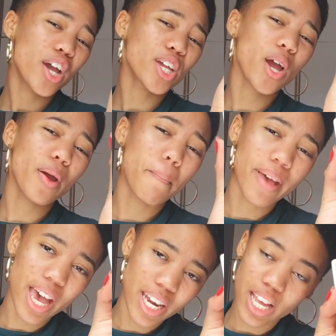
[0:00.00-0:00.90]
you're a
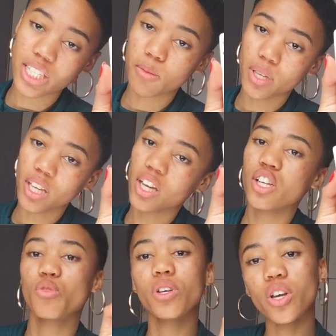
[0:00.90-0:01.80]
badass B.
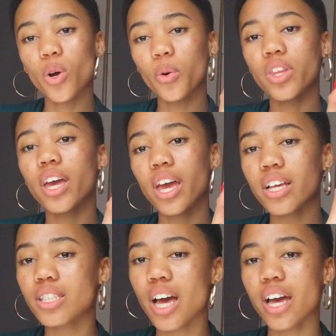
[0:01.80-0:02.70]
Because we know the
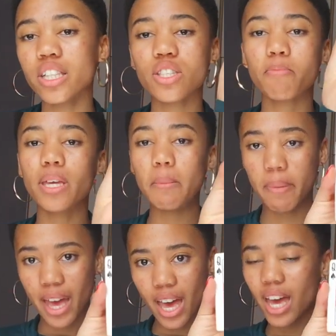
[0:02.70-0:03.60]
A signs be
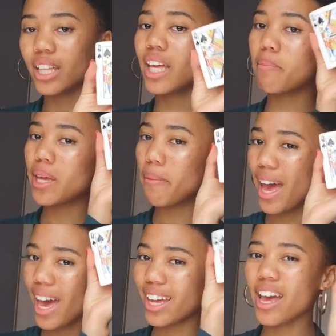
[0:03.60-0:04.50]
bad. They be
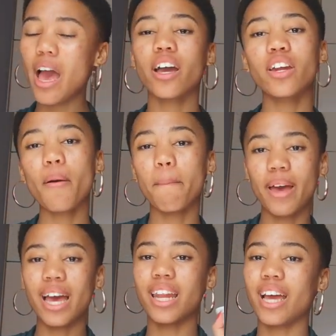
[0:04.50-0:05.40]
bad. Like, not
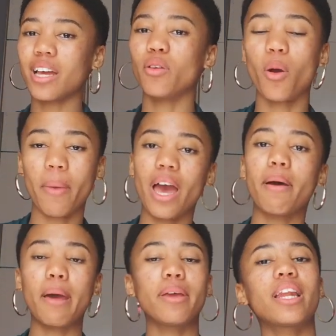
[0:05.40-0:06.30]
bad, like, you know,
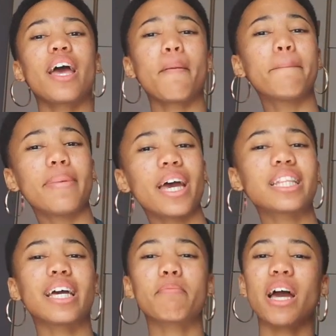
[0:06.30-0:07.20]
bad, but I mean, like,
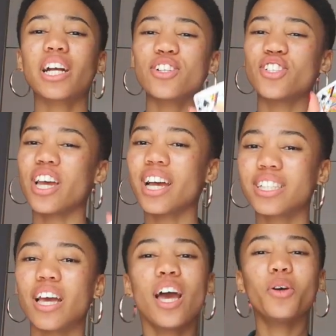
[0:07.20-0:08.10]
bad, like Michael
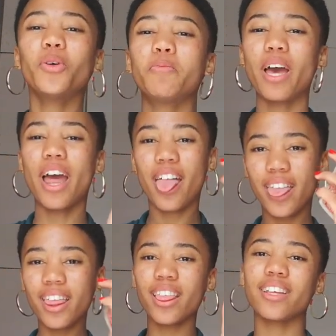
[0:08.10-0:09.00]
Jackson. Who bad?
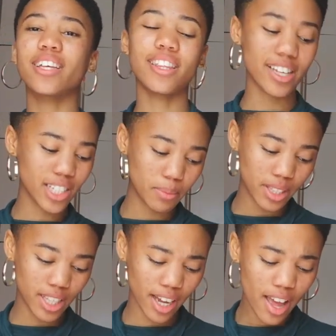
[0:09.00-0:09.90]
Eh, like, that type of
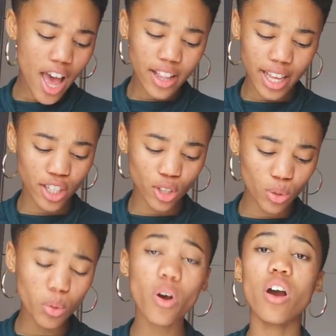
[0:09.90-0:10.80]
thing. Like,
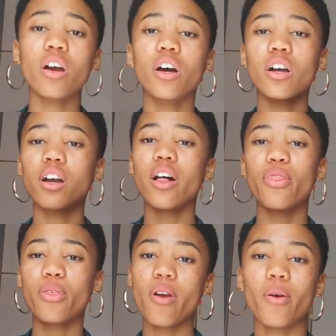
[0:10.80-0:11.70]
you
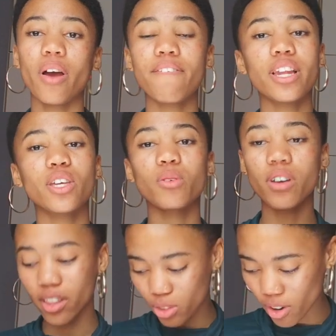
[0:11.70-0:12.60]
cutthroat. I feel like you
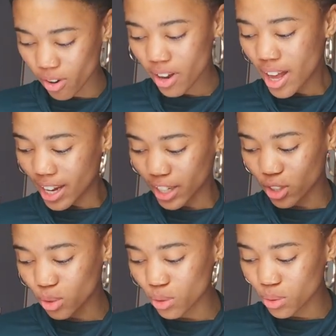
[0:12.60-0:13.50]
cutthroat. Like,
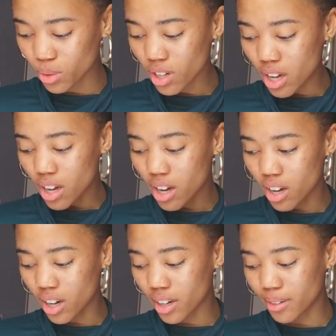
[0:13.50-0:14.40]
you,
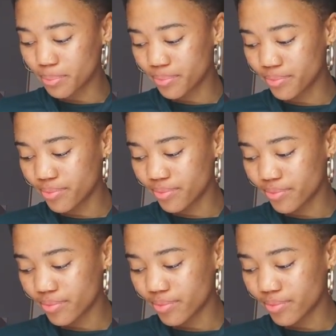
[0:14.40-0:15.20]
um,